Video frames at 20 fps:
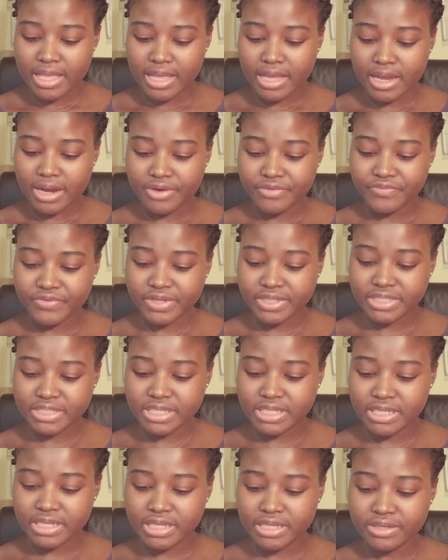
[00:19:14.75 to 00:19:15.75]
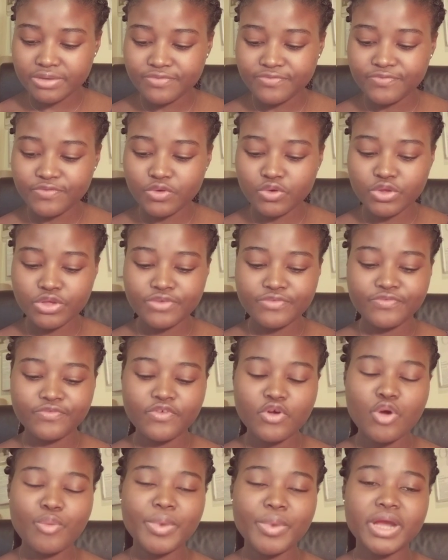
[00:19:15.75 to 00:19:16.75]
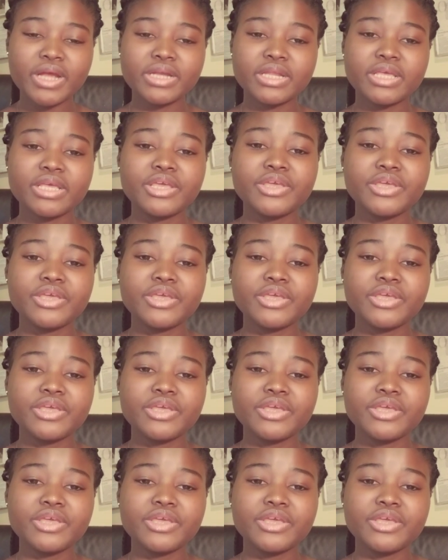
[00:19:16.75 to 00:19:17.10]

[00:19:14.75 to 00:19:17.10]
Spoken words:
are written in the following format: